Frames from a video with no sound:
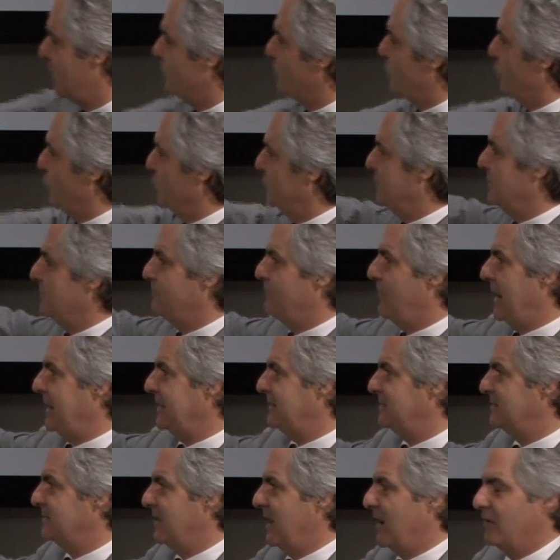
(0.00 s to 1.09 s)
put the
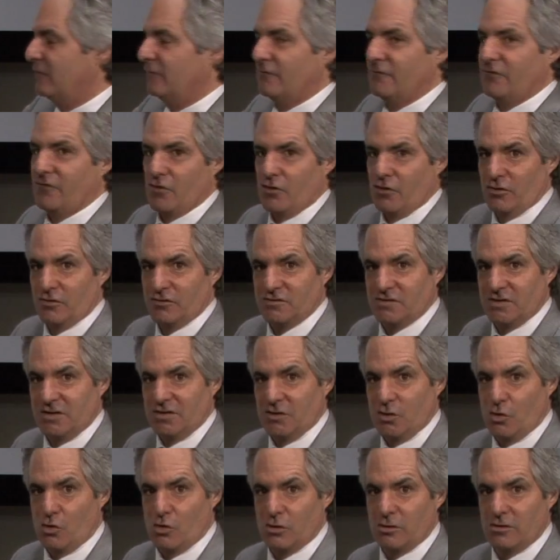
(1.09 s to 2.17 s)
bites down first in the
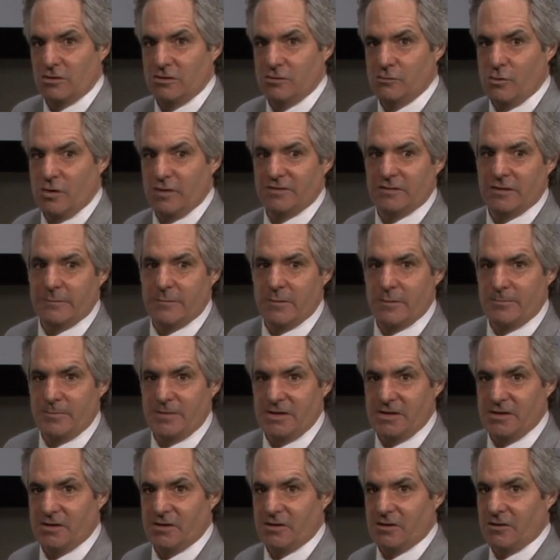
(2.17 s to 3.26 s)
order you want them
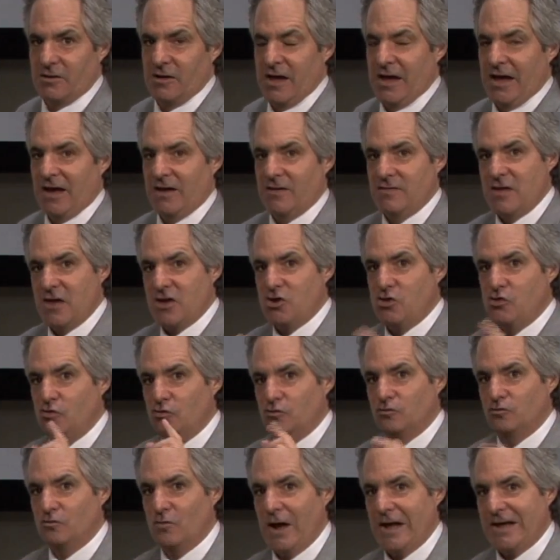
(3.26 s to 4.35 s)
appear, and then you
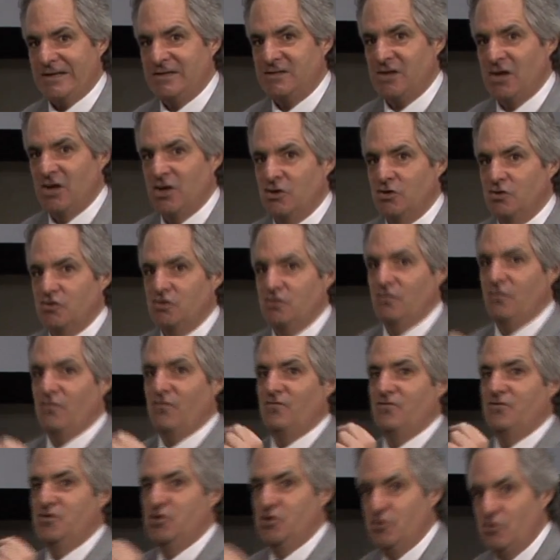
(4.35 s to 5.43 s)
write
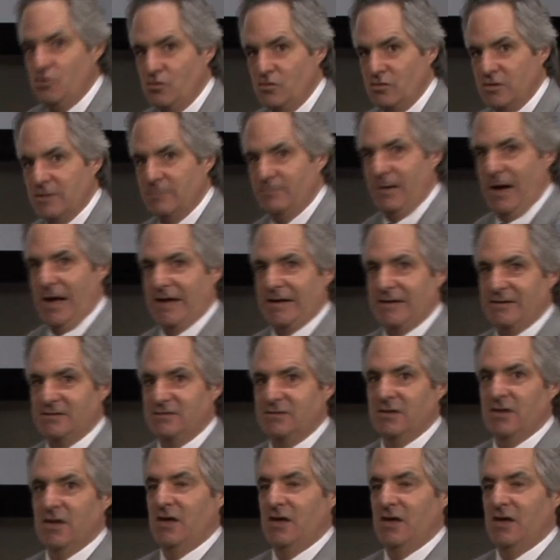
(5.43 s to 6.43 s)
to the bite.